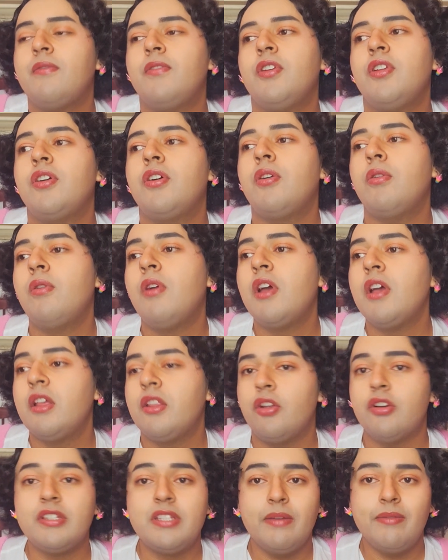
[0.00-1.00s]
You know,
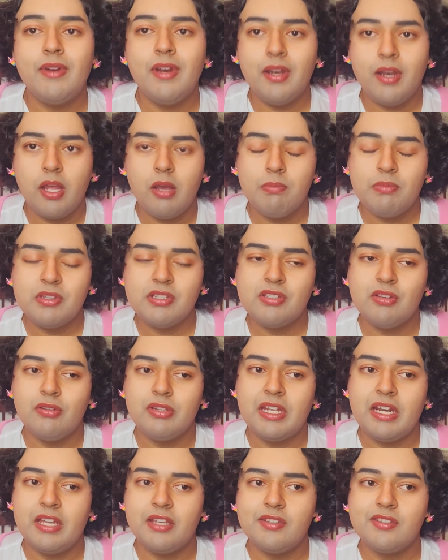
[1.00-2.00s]
there's even an episode
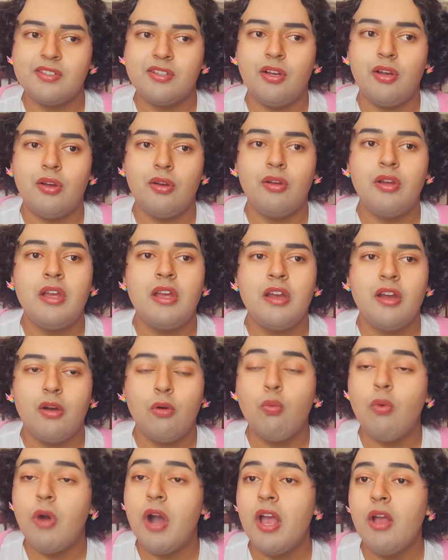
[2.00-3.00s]
that I saw a
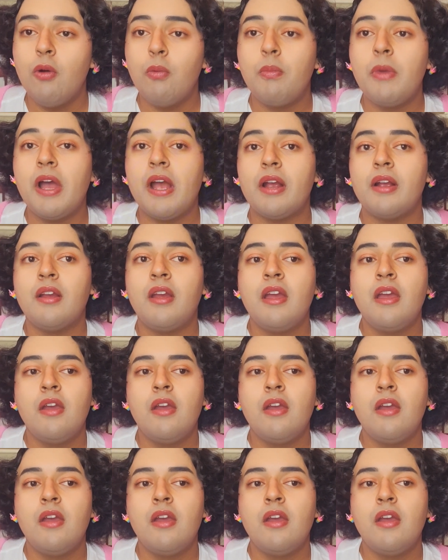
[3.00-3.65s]
while back